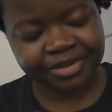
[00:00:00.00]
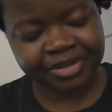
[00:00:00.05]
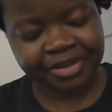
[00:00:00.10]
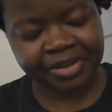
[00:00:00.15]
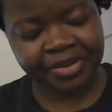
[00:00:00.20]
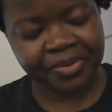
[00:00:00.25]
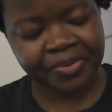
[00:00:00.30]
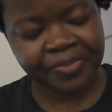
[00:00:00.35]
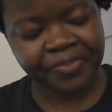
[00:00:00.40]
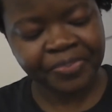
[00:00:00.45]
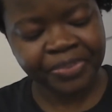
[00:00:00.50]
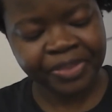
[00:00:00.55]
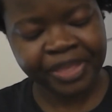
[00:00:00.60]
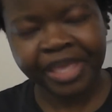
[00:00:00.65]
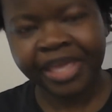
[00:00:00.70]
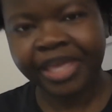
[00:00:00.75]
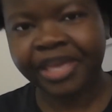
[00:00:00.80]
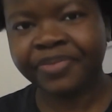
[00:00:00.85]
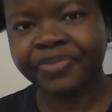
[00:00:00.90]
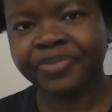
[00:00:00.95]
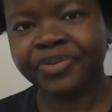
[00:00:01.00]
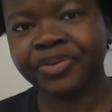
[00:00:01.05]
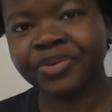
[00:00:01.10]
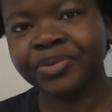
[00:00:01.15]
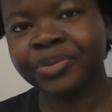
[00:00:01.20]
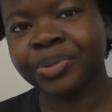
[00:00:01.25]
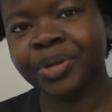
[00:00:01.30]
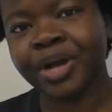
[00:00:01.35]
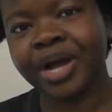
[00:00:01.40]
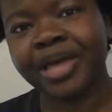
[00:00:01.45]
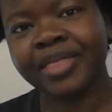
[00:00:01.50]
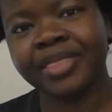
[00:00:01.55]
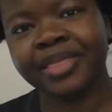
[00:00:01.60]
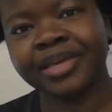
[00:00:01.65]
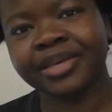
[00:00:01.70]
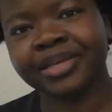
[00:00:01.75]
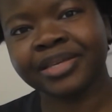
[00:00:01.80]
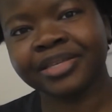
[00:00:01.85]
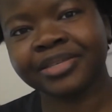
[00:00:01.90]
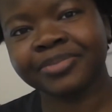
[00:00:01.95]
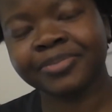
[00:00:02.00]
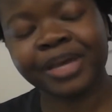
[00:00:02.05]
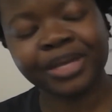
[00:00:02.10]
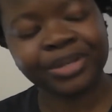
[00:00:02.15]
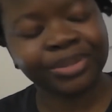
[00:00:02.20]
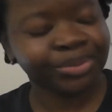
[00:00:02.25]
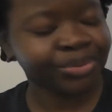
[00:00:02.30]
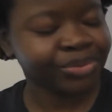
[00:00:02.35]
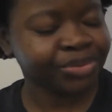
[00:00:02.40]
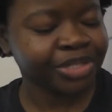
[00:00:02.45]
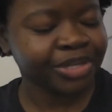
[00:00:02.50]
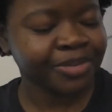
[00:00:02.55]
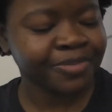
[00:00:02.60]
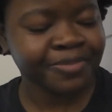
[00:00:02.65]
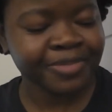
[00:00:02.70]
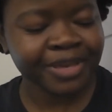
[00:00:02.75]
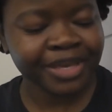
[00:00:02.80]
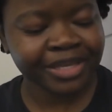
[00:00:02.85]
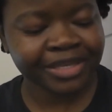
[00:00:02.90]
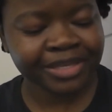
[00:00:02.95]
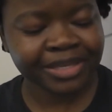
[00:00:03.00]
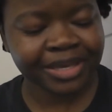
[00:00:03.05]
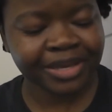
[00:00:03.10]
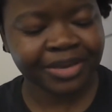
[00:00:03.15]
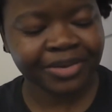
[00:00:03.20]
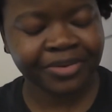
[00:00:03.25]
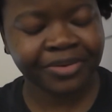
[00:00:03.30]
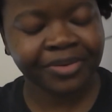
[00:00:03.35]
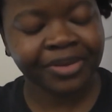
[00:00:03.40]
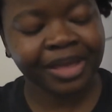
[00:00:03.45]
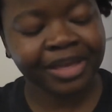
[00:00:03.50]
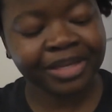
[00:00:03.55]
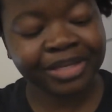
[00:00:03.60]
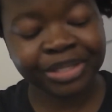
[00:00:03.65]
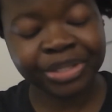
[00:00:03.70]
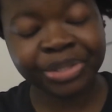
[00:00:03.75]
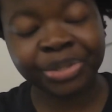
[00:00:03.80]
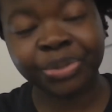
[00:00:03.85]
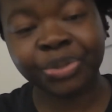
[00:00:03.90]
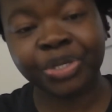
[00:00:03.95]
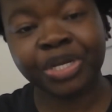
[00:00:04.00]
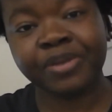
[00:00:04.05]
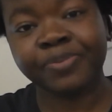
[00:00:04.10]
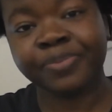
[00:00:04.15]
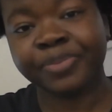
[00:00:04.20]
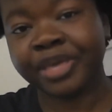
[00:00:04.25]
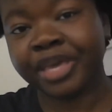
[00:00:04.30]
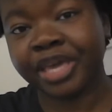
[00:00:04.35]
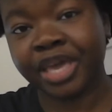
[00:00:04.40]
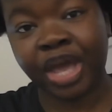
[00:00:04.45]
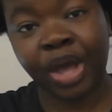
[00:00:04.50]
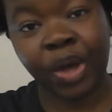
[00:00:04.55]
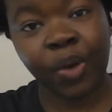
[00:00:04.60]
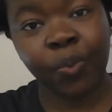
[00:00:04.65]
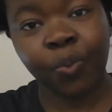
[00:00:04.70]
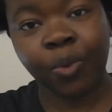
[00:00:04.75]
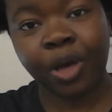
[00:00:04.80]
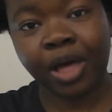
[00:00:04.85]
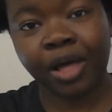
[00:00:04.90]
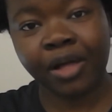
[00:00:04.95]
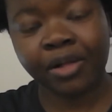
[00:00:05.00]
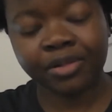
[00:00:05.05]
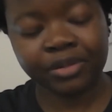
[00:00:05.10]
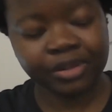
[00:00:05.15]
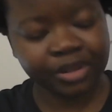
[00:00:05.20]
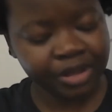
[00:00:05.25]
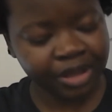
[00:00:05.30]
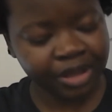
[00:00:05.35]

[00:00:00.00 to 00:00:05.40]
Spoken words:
So if you try this, make sure to mix it extremely well,